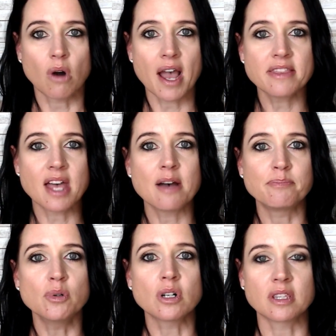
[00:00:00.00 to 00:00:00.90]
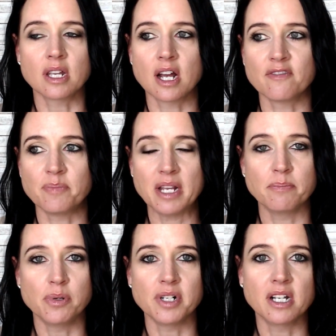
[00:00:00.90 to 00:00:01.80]
write that book that I've
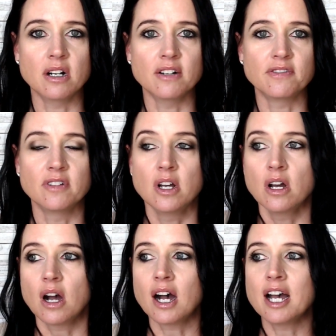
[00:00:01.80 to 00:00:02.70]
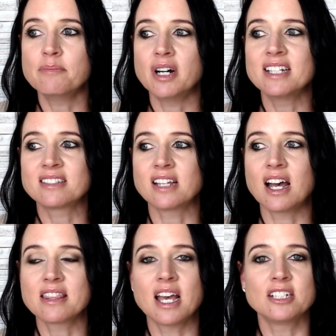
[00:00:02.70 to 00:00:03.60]
been putting off. I might
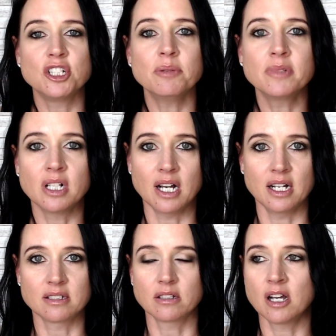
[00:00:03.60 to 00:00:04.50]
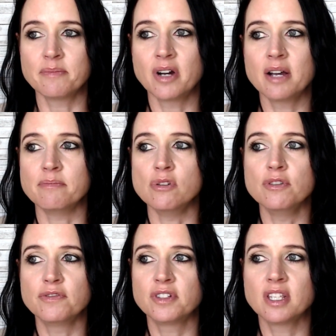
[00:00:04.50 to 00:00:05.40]
start that gym class. I might
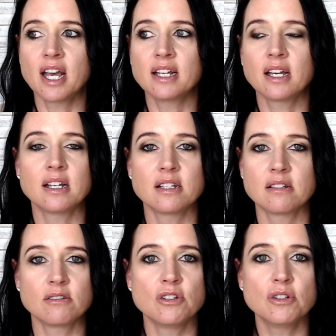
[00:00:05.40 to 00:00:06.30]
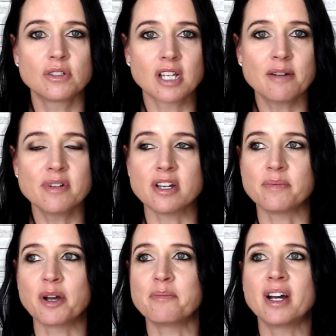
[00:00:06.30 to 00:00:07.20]
move to that new
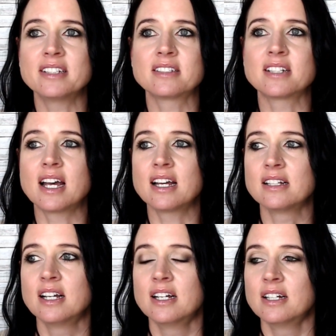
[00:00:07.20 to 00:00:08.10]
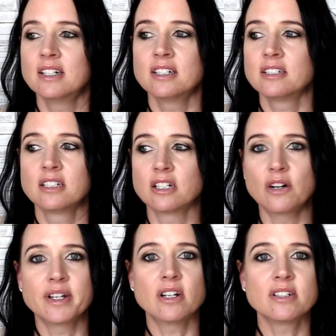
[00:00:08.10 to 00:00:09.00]
suburb. I might start
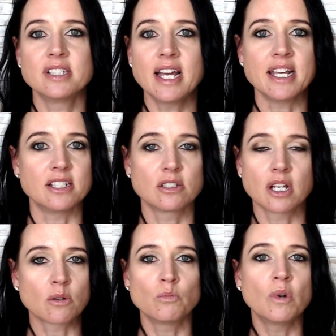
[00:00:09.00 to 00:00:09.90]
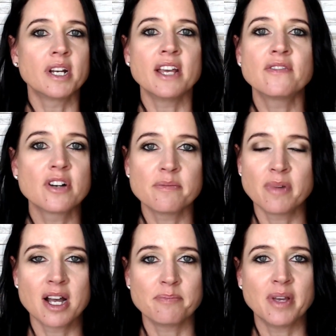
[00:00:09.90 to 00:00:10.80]
going on dates. Like whatever it
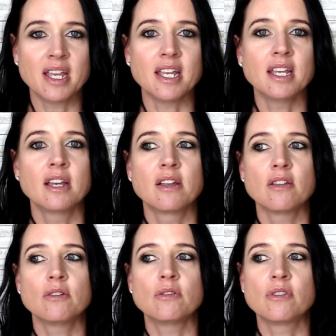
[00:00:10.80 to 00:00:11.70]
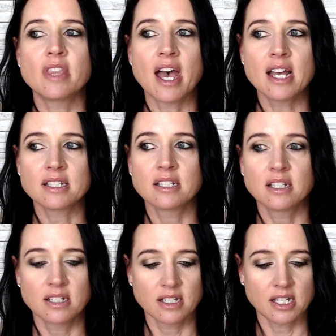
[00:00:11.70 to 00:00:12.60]
might be, that